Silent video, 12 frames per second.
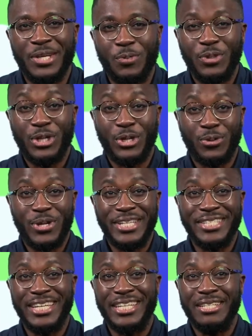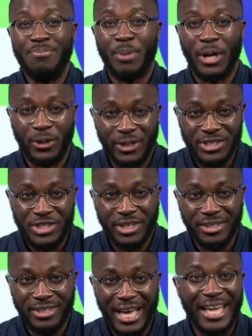With degrees in
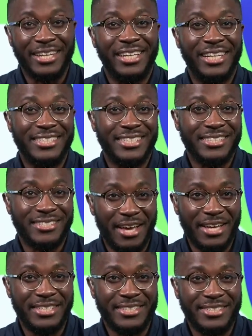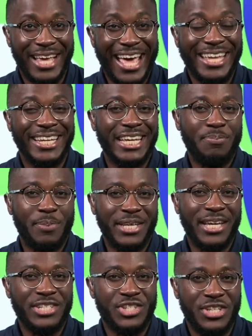biology and holistic science and a
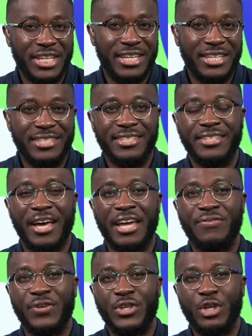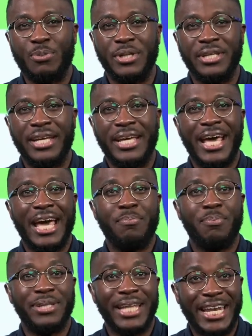PhD in design for human
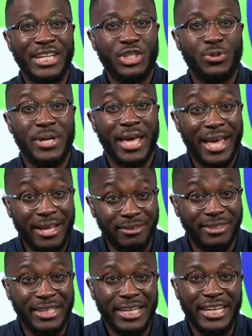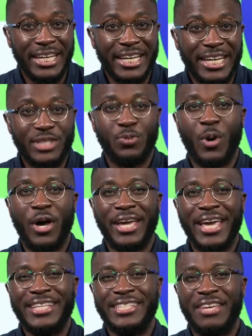and planetary health, his work
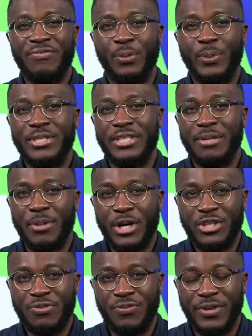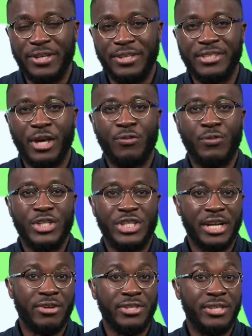has influenced the emerging fields of
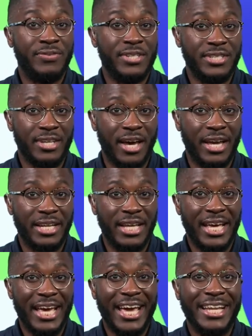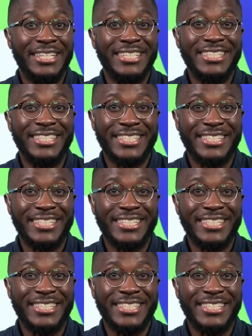regenerative design and